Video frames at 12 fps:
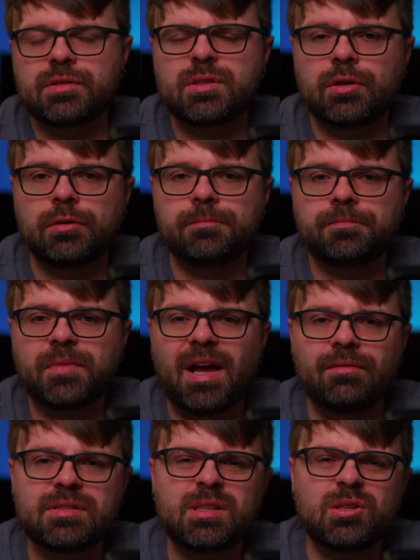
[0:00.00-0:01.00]
So
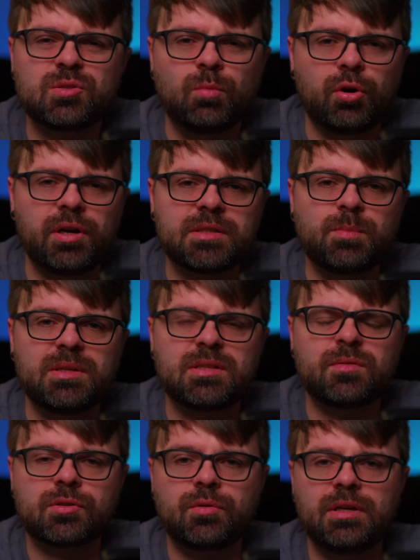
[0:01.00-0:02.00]
obviously there's more
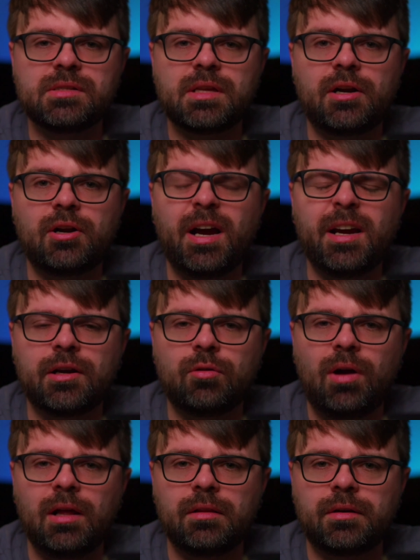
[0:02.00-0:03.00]
expensive screens that are higher
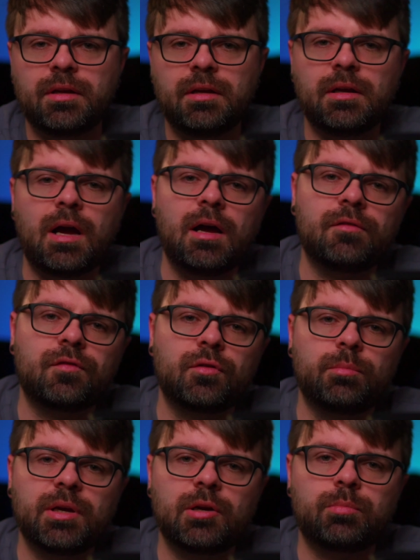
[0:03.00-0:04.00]
quality for
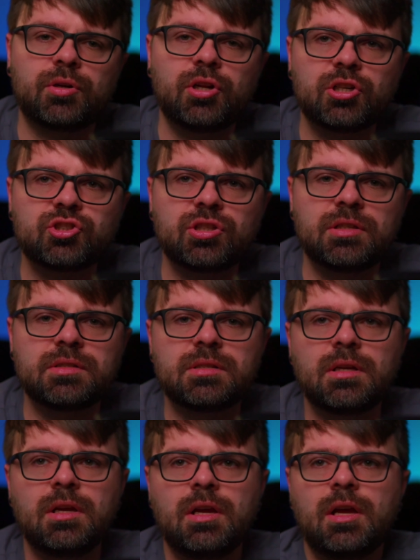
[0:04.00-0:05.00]
bigger productions,
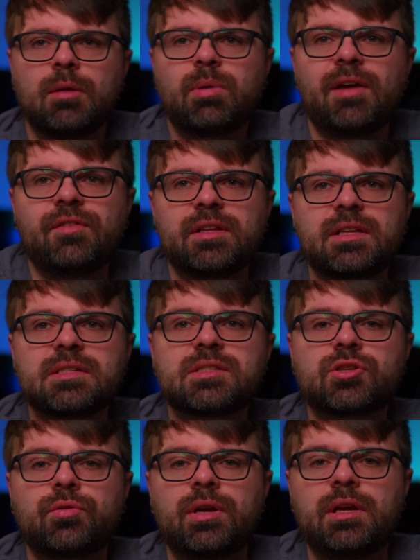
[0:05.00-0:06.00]
but I think this
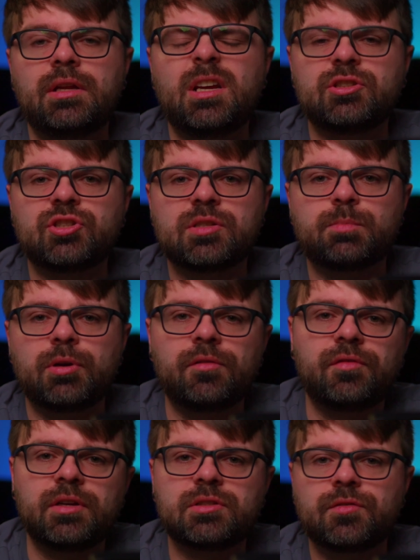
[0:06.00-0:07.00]
screen is just
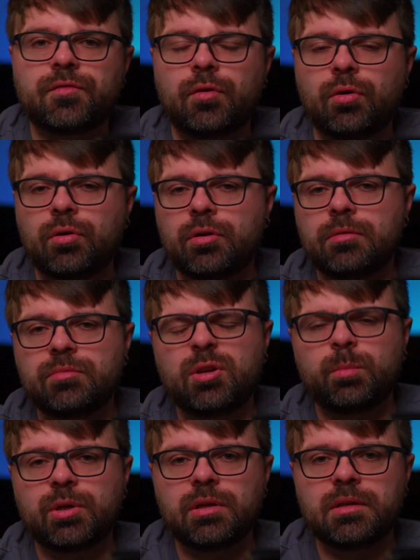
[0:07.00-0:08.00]
perfect for your
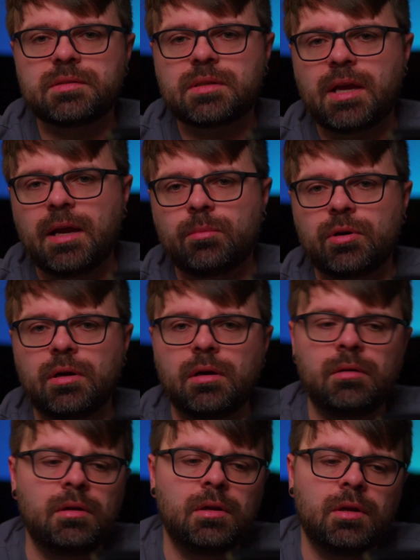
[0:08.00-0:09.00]
mirrorless
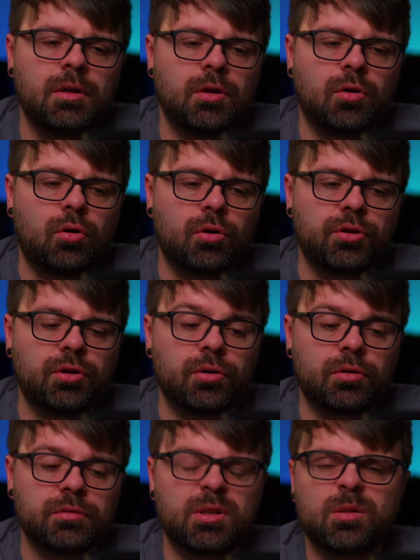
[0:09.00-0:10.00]
camera or
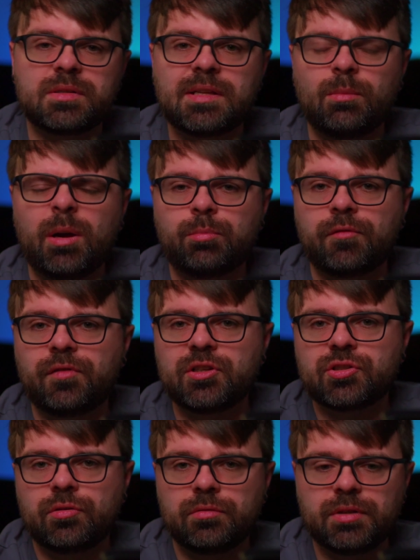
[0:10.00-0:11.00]
your, you know,
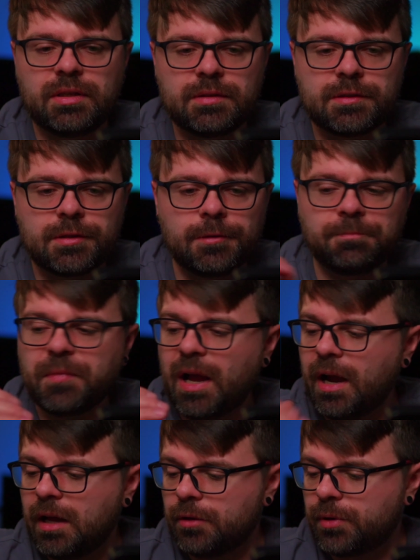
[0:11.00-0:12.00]
semi-professional needs. So I
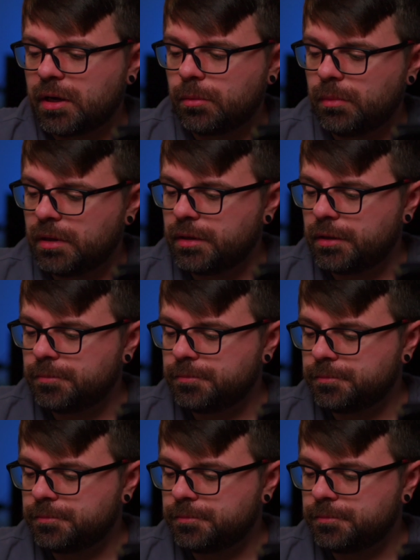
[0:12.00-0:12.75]
highly recommend it.